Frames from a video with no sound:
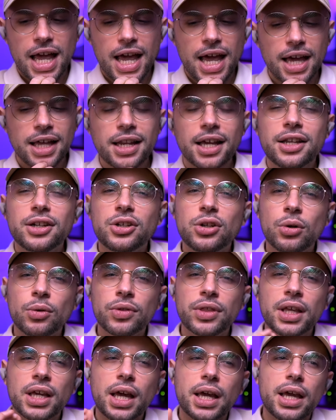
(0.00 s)
And I
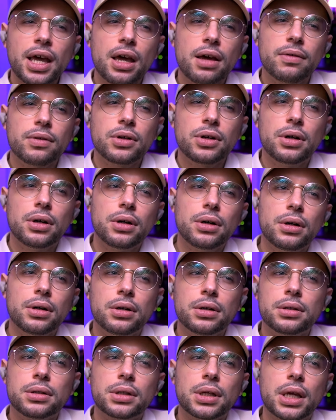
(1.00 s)
don't think I ever
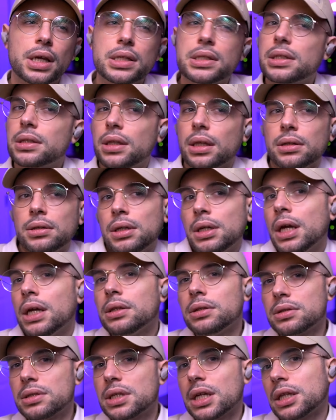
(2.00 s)
heard KZ
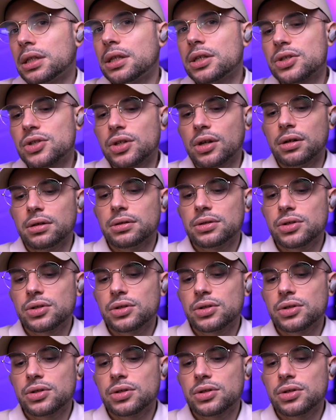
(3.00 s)
Tandingan sing this song,